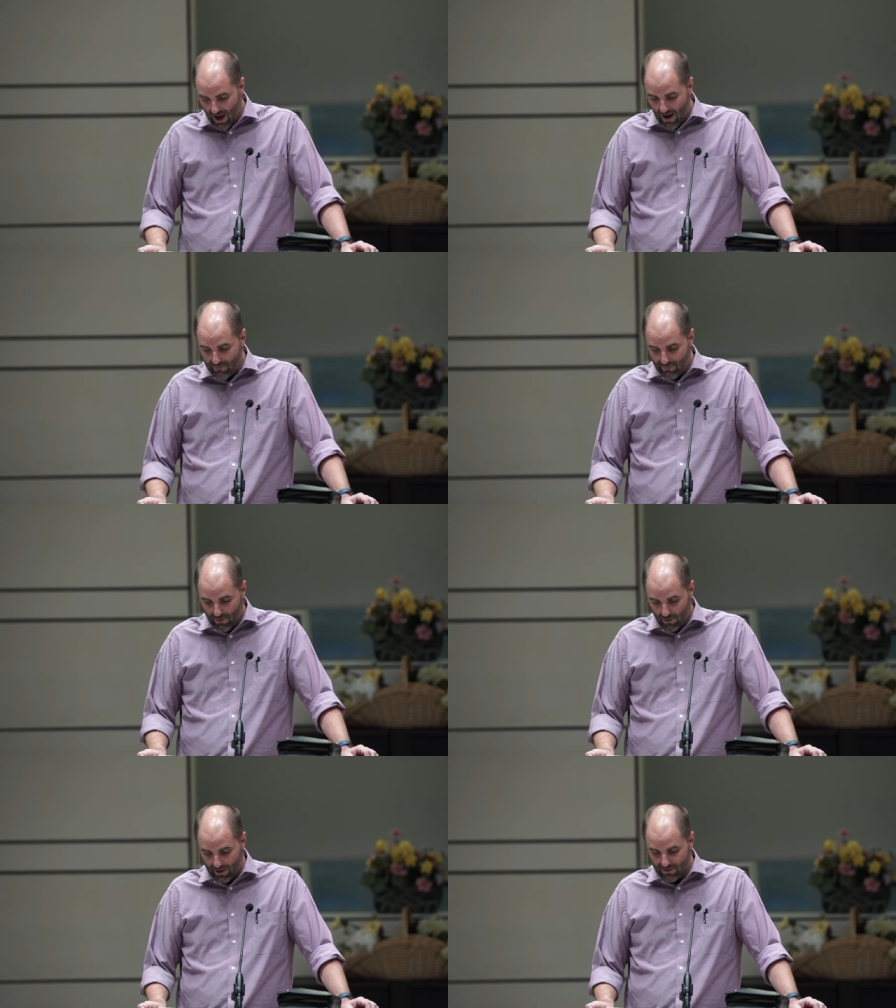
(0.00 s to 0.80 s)
and
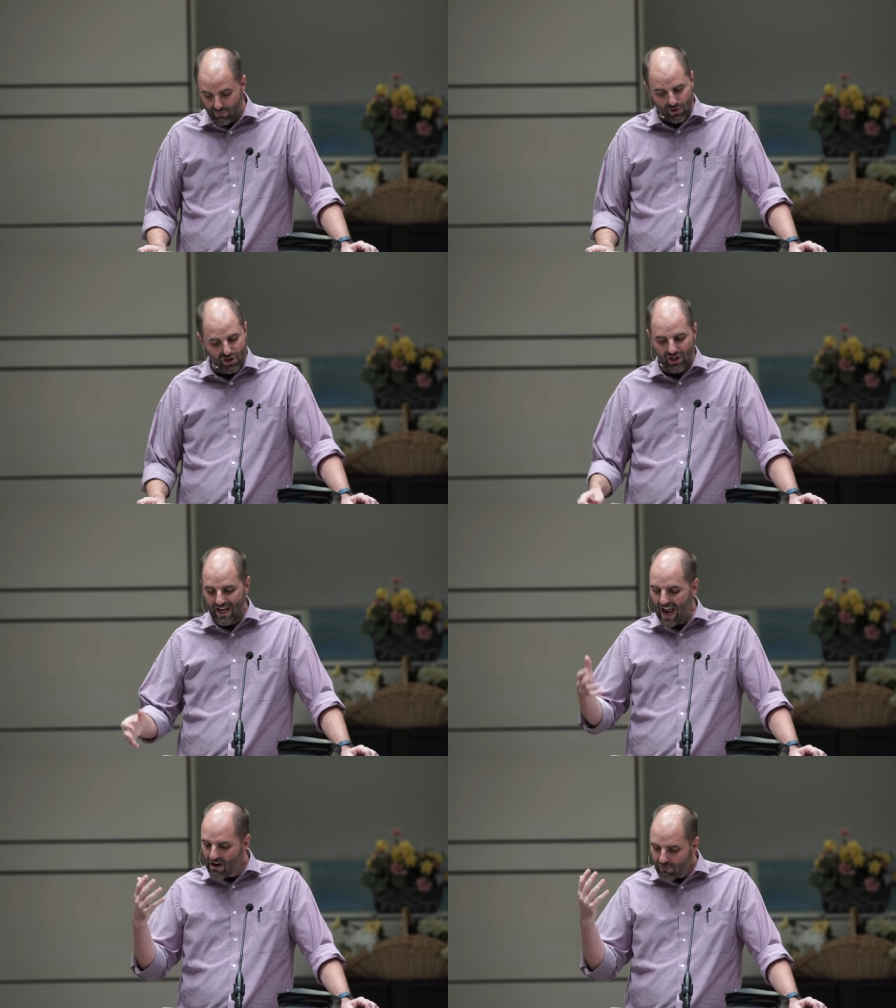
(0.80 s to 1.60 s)
focus. Virtually
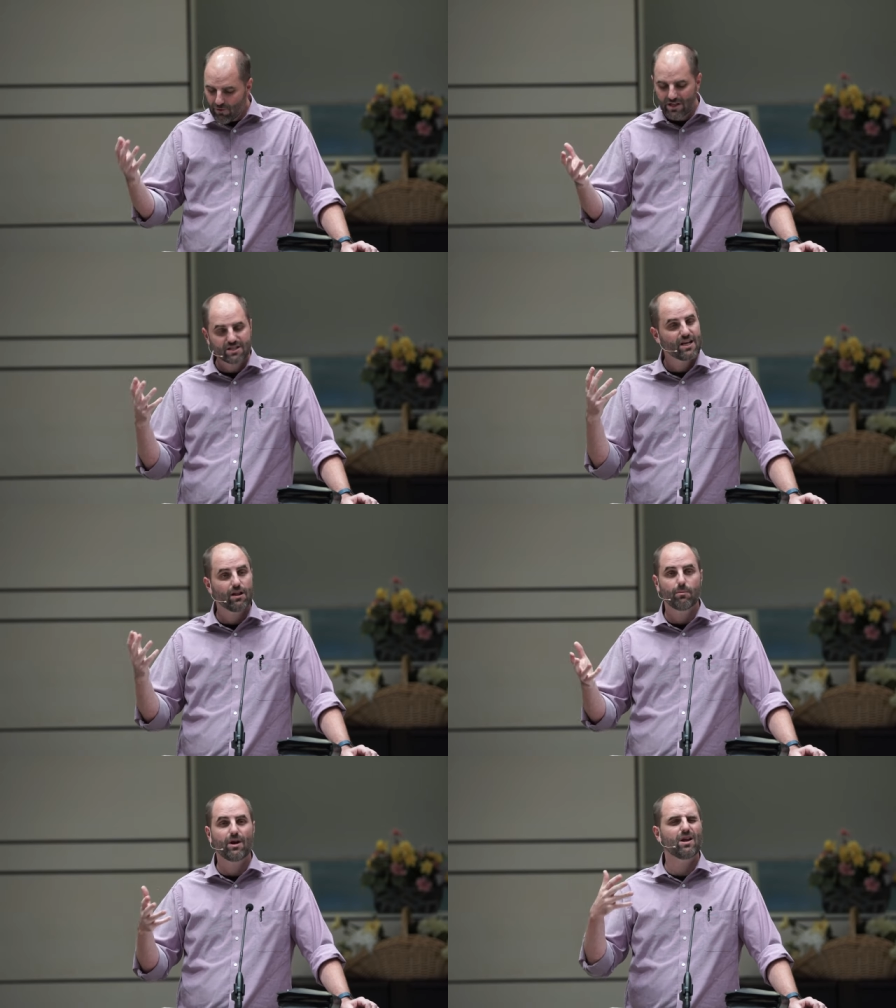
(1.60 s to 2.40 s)
every
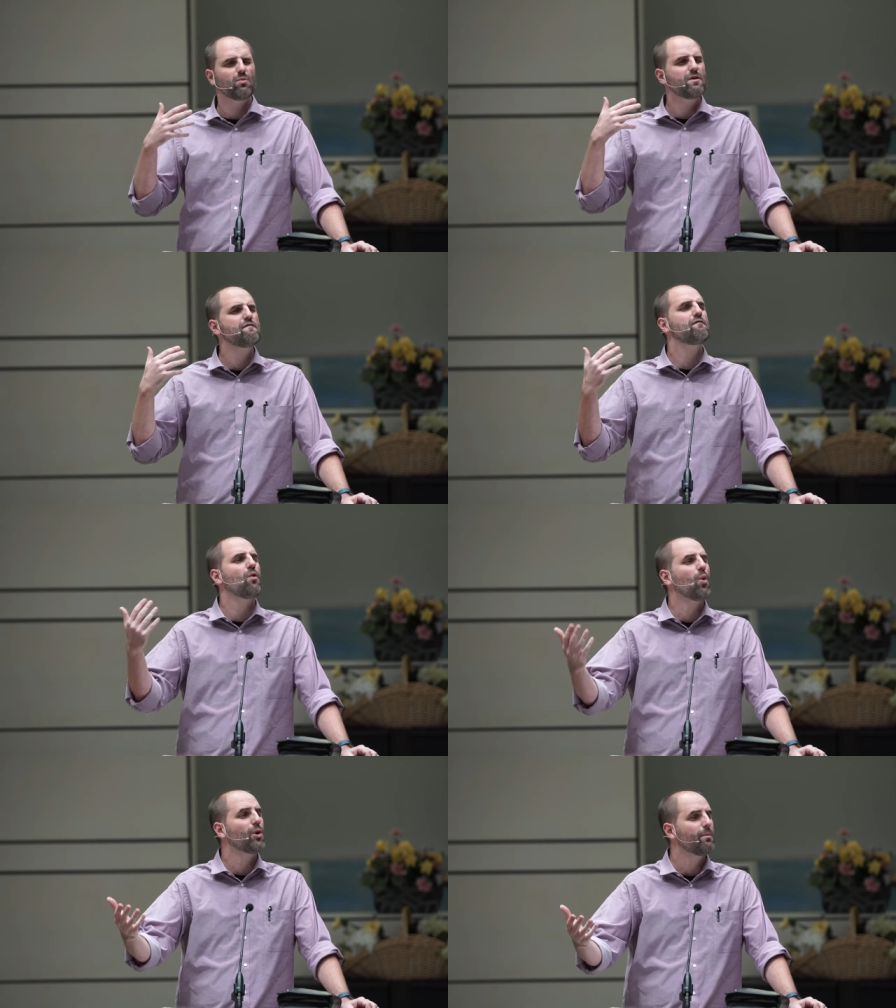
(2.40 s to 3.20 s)
celebrated
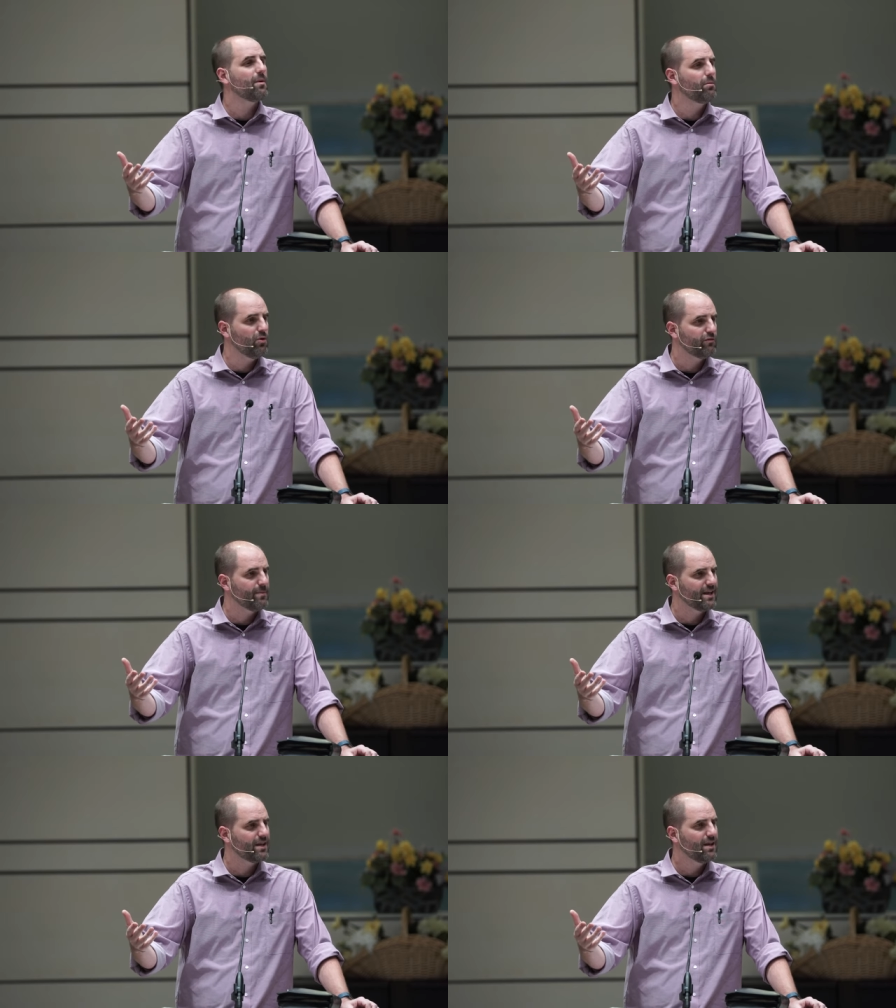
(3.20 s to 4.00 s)
reform movement